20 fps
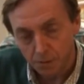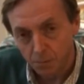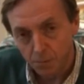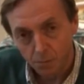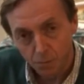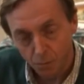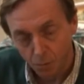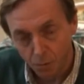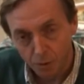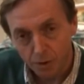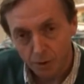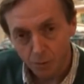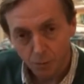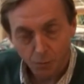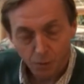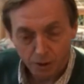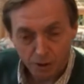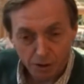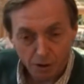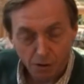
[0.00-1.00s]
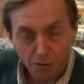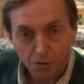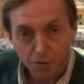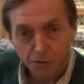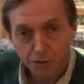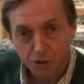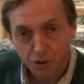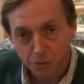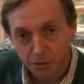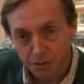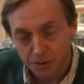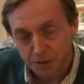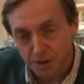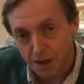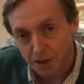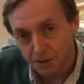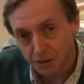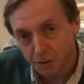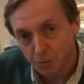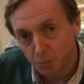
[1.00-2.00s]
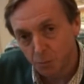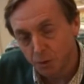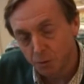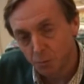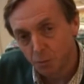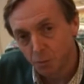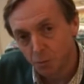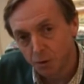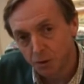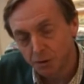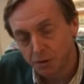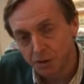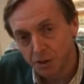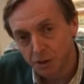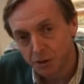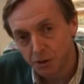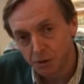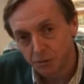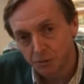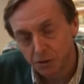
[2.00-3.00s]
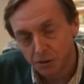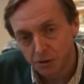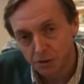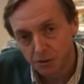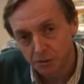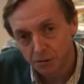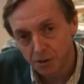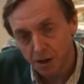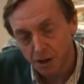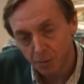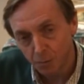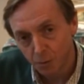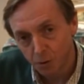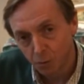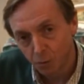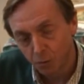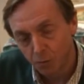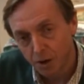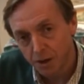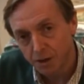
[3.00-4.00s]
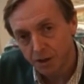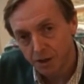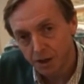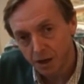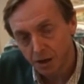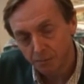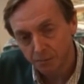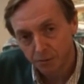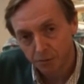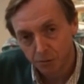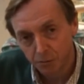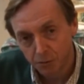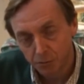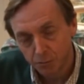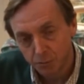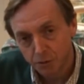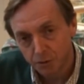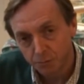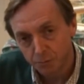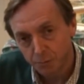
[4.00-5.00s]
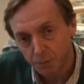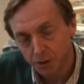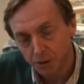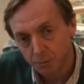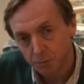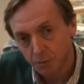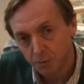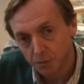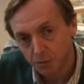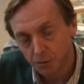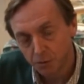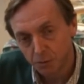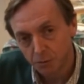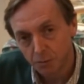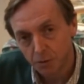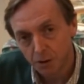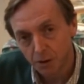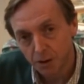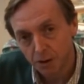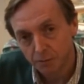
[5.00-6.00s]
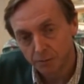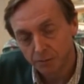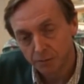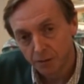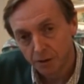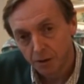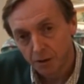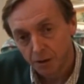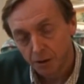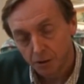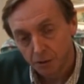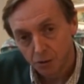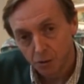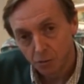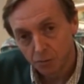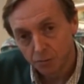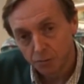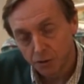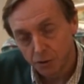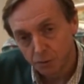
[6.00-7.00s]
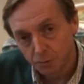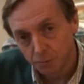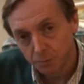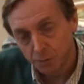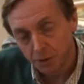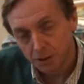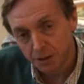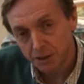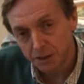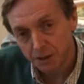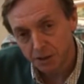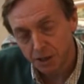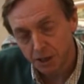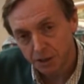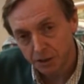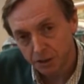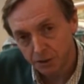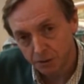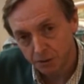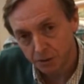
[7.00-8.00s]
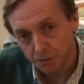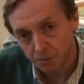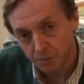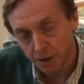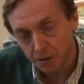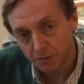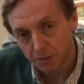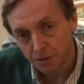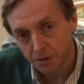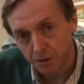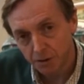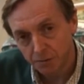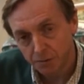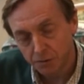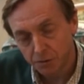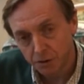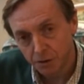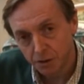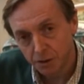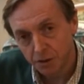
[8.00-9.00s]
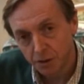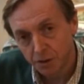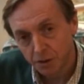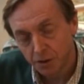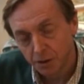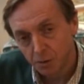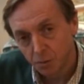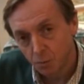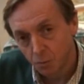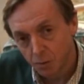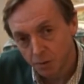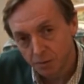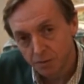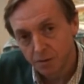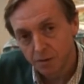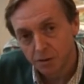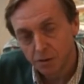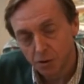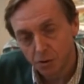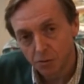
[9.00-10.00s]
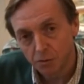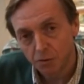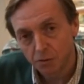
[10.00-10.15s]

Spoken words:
Yep. We are doing that, and we will continue to do that. We already have groups of people who have gone to police stations around the country with the